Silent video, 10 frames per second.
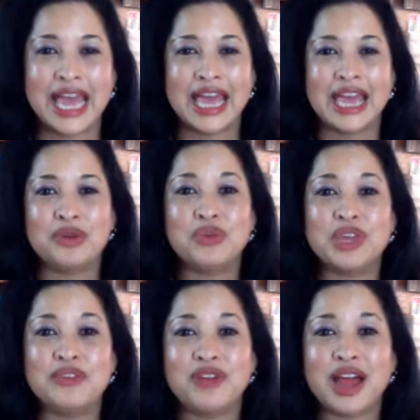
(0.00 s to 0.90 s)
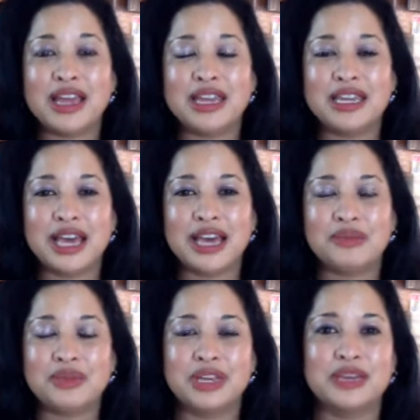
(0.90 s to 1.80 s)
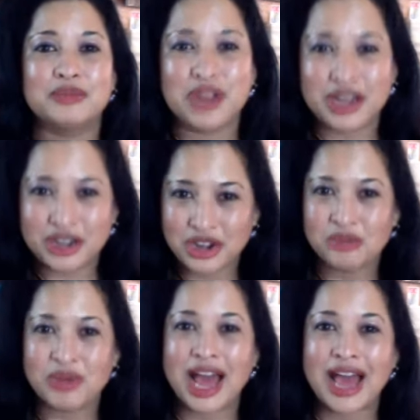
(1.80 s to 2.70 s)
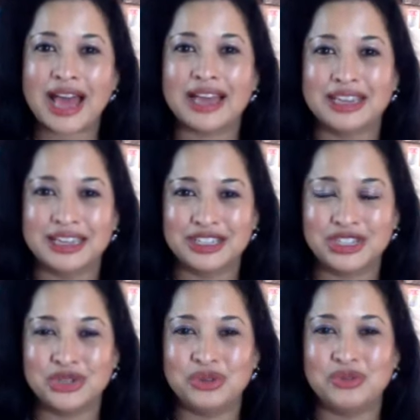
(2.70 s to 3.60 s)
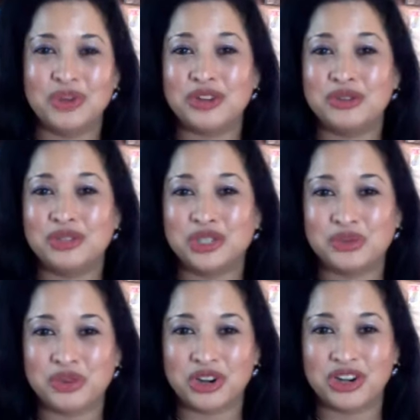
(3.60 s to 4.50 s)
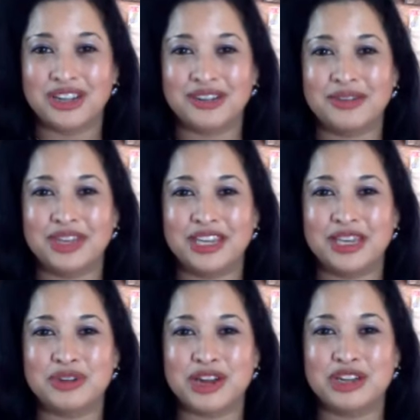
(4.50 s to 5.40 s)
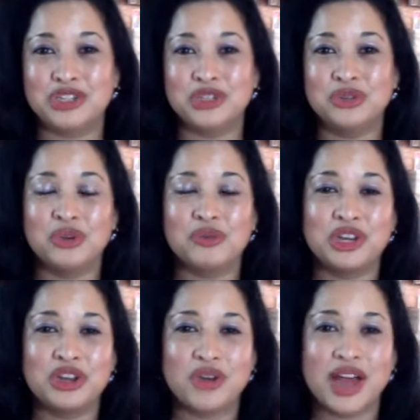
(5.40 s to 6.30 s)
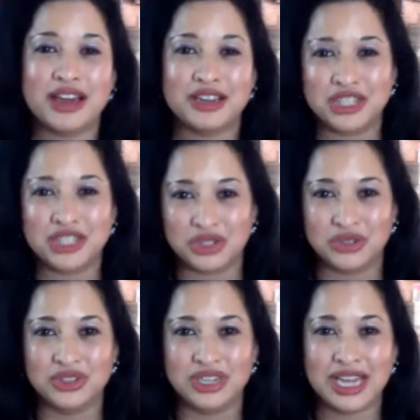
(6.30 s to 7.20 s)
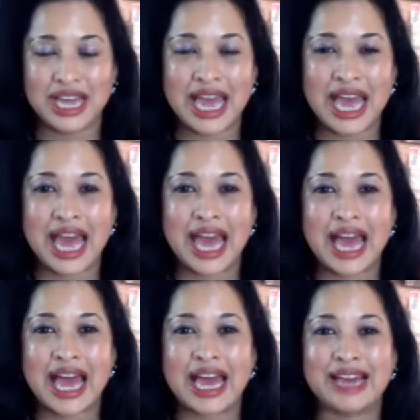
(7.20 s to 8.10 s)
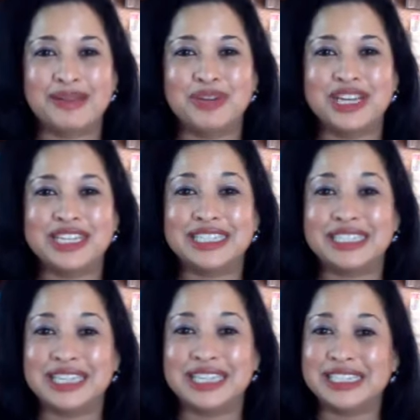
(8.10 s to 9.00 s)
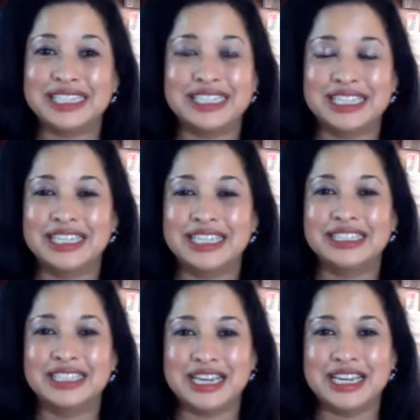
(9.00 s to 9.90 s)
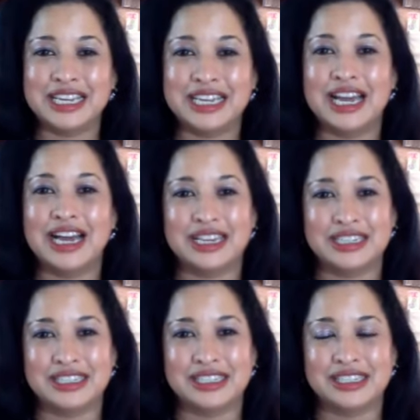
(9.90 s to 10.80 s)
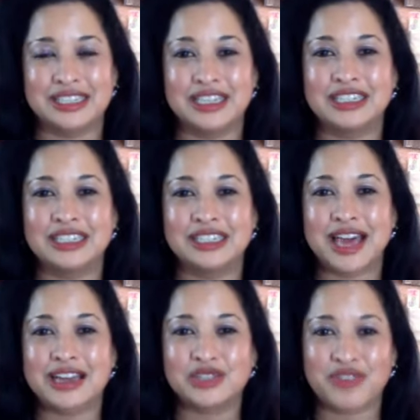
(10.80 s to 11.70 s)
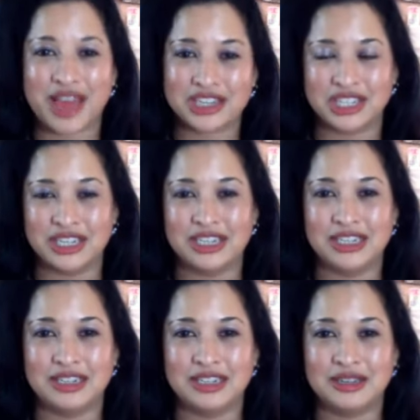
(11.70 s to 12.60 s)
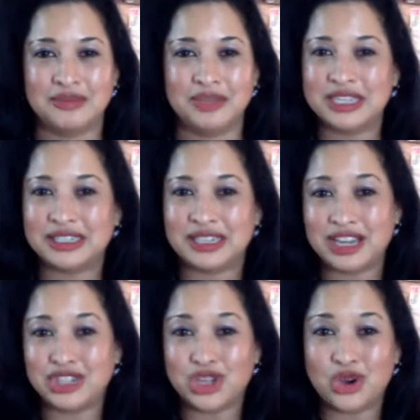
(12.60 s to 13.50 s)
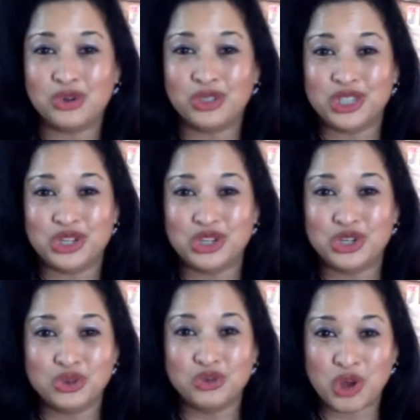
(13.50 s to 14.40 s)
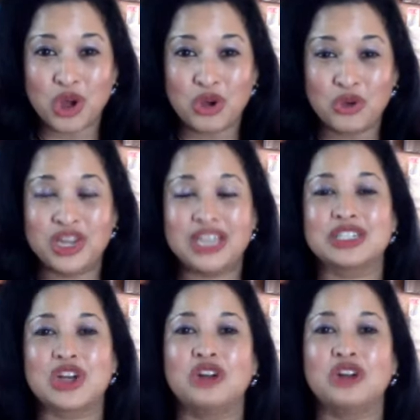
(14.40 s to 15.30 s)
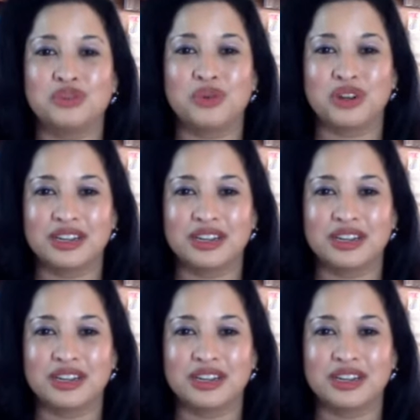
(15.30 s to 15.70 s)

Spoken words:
And we find that we keep trying to go back to what used to work. We keep trying to do what we know how to do, but it isn't leading us to satisfaction because a totally new road is called for.